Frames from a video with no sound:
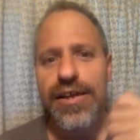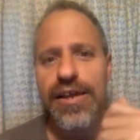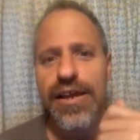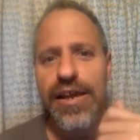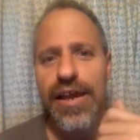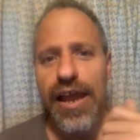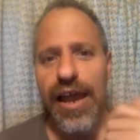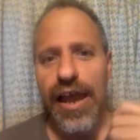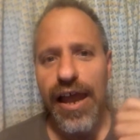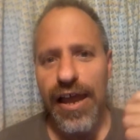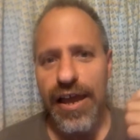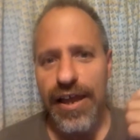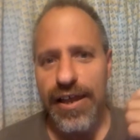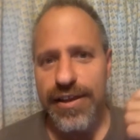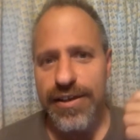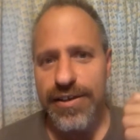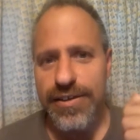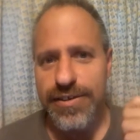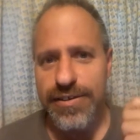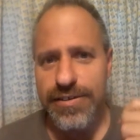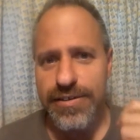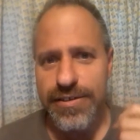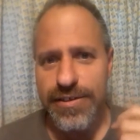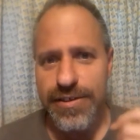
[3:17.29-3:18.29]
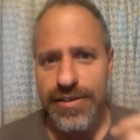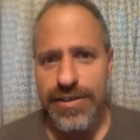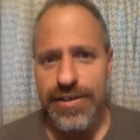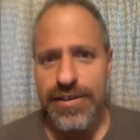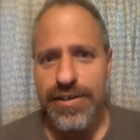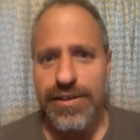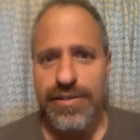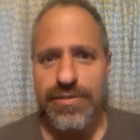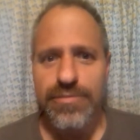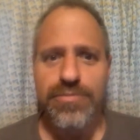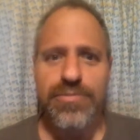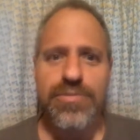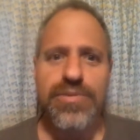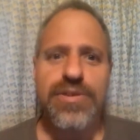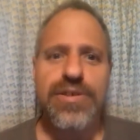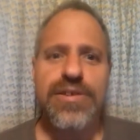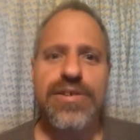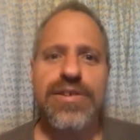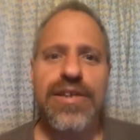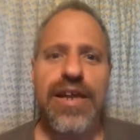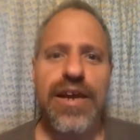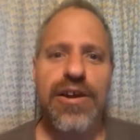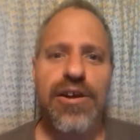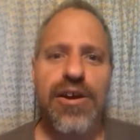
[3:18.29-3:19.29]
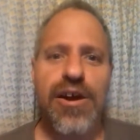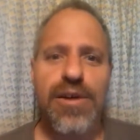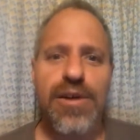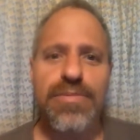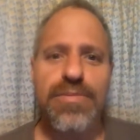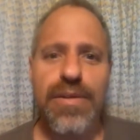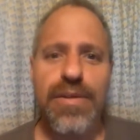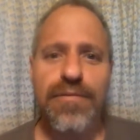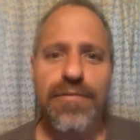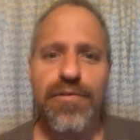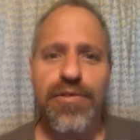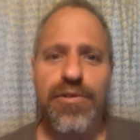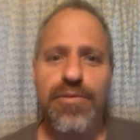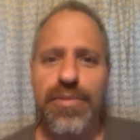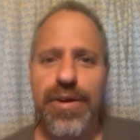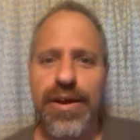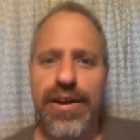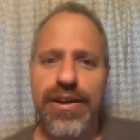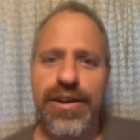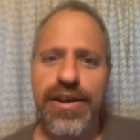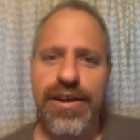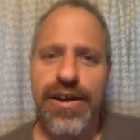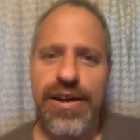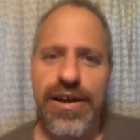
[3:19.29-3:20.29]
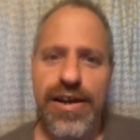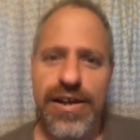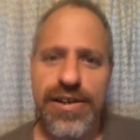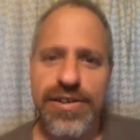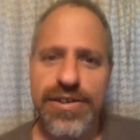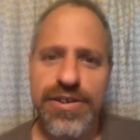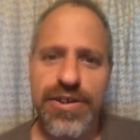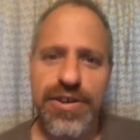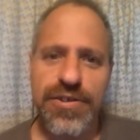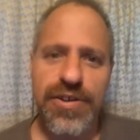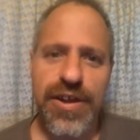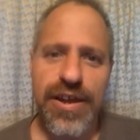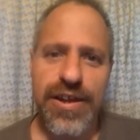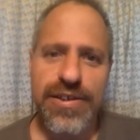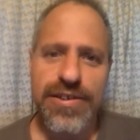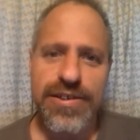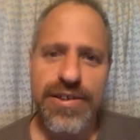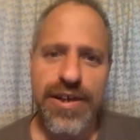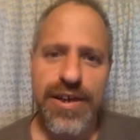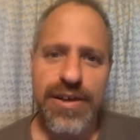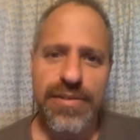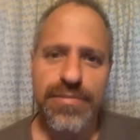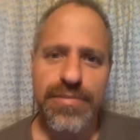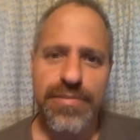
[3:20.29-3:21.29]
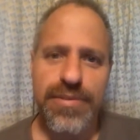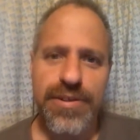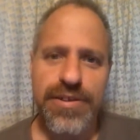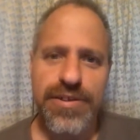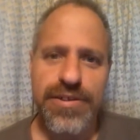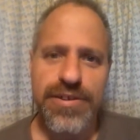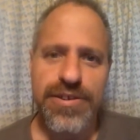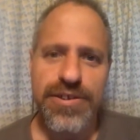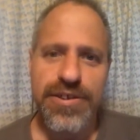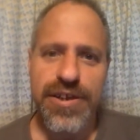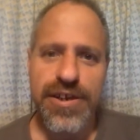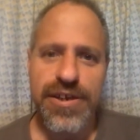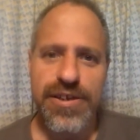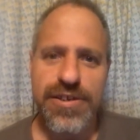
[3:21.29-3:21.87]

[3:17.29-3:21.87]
And stay carved up for the win. I'll see you next time. Cheers.